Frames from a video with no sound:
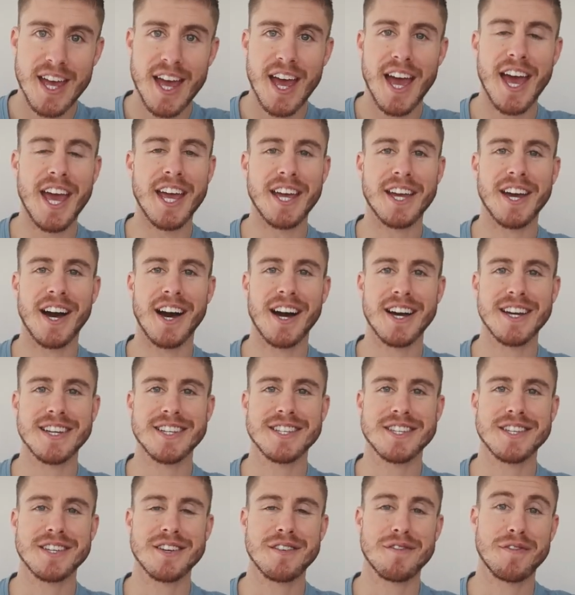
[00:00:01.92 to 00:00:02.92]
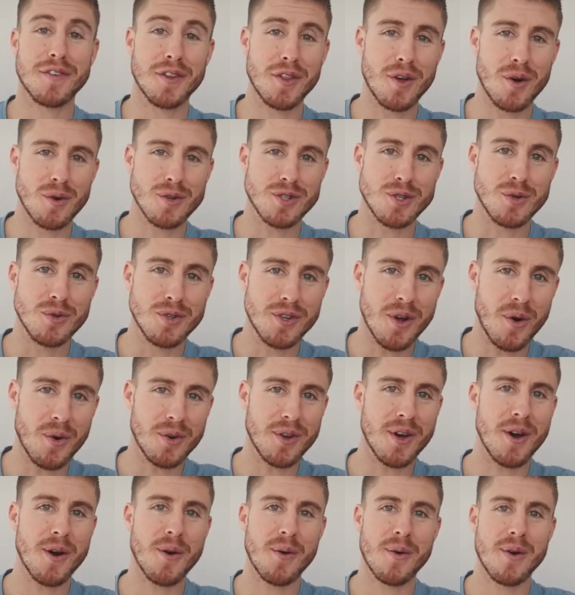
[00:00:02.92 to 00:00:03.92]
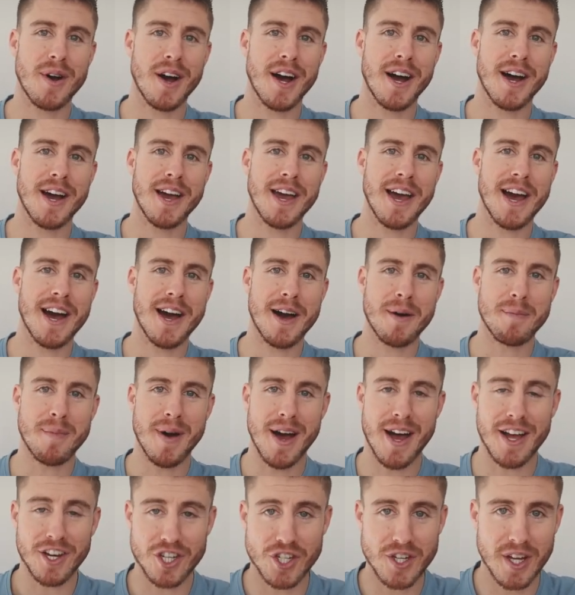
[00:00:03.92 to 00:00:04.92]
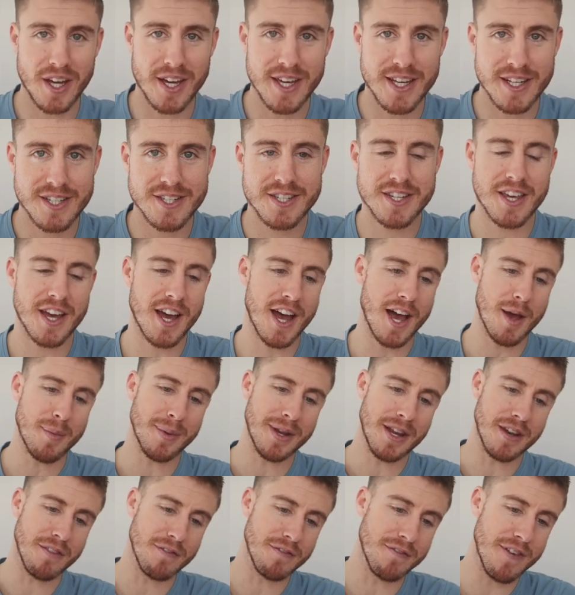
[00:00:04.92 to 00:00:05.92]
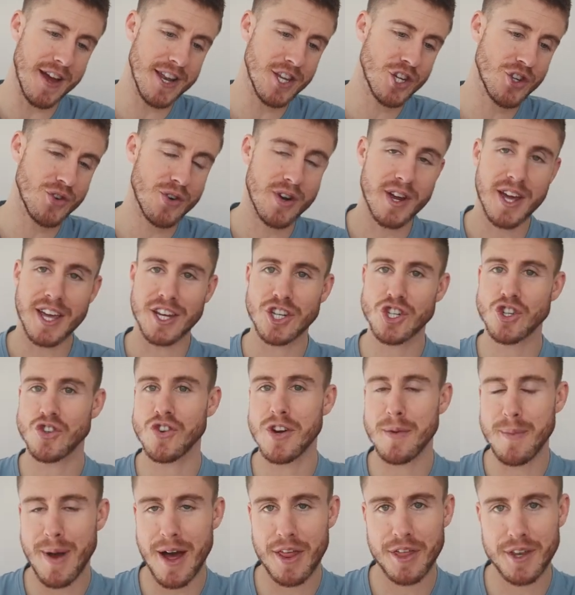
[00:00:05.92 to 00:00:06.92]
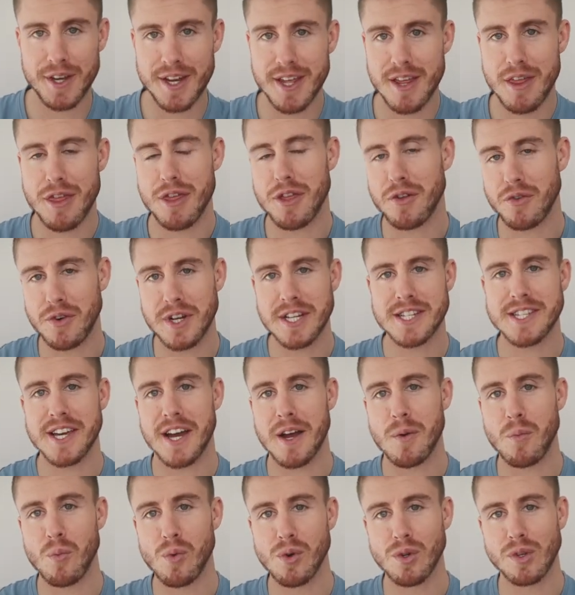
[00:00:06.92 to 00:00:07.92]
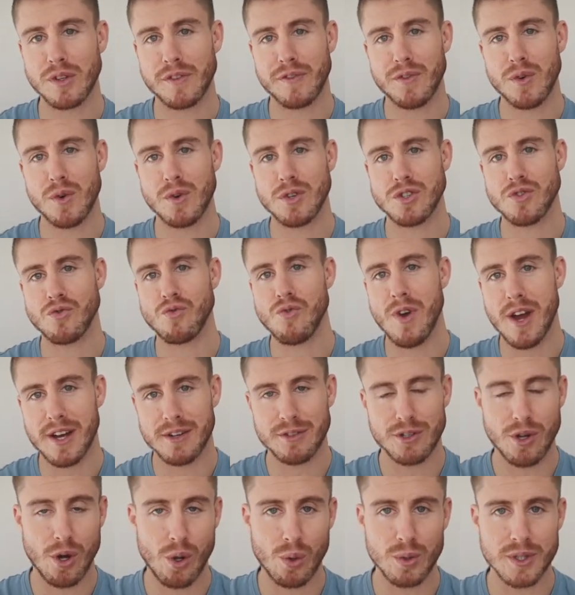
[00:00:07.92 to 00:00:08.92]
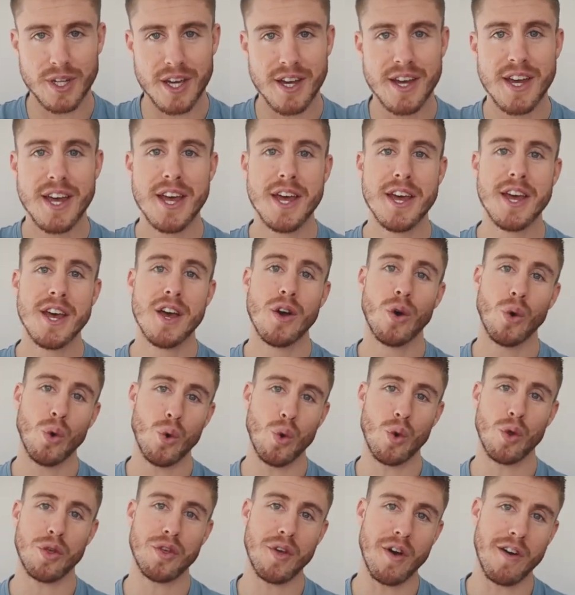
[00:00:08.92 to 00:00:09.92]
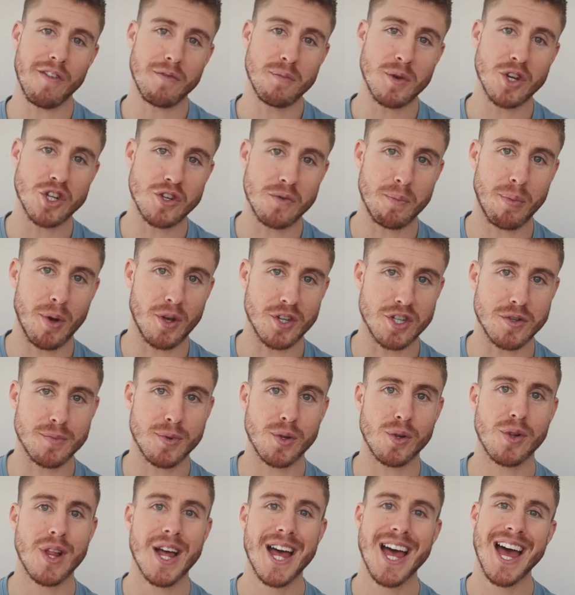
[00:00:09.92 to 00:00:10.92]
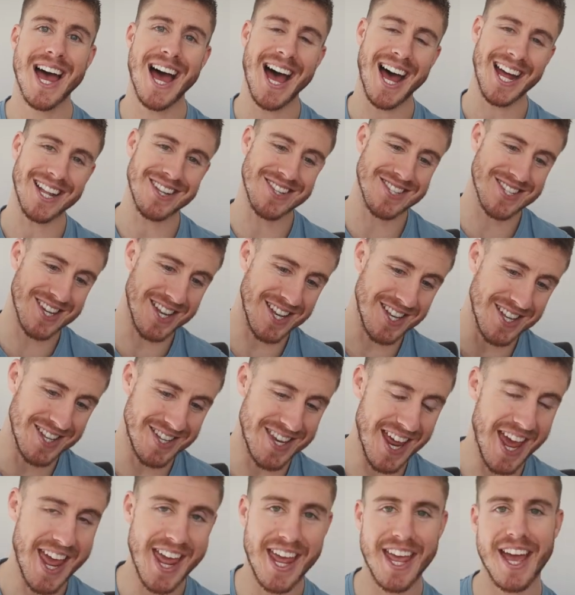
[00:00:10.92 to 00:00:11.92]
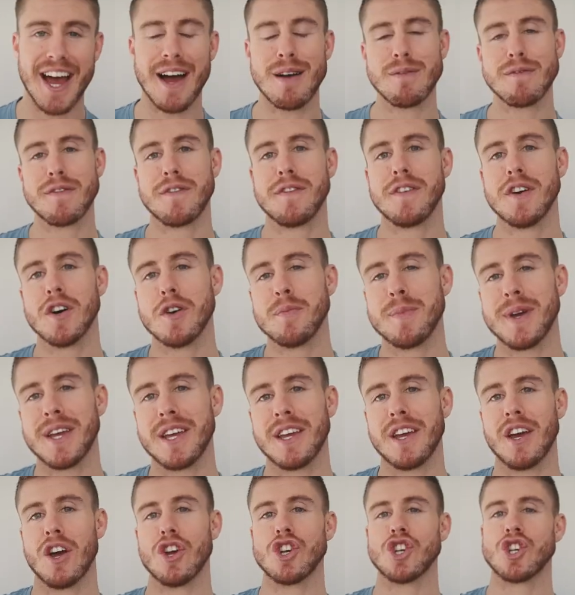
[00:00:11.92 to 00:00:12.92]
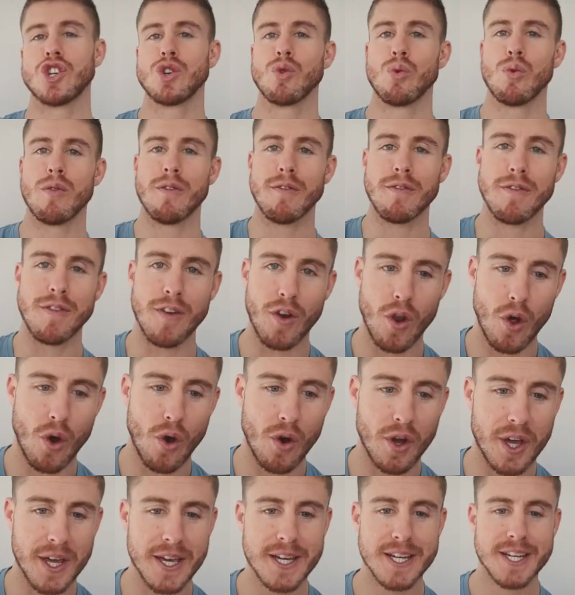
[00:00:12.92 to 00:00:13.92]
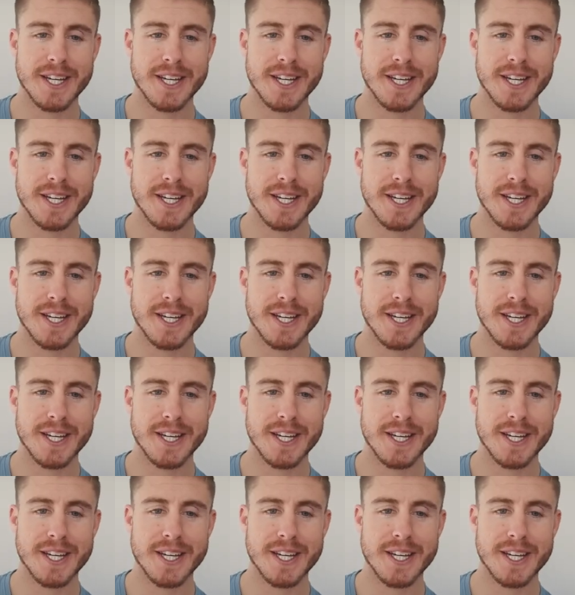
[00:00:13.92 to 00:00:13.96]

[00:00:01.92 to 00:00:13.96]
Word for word: Hey guys, for those who don't know, I am Ash Dykes. I'm an adventurer, extreme athlete, three-time world first record holder, author of Mission Possible, and today I'm filming a short vlog